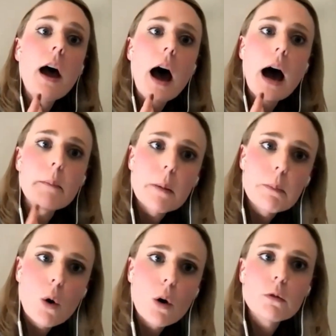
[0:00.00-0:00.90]

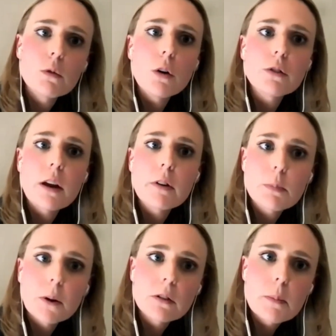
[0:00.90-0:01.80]
important roles and
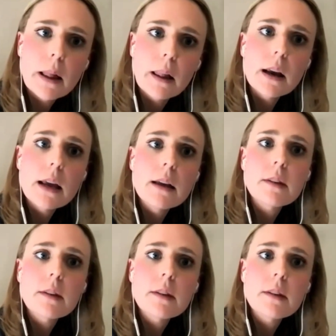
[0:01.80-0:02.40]
responsibilities.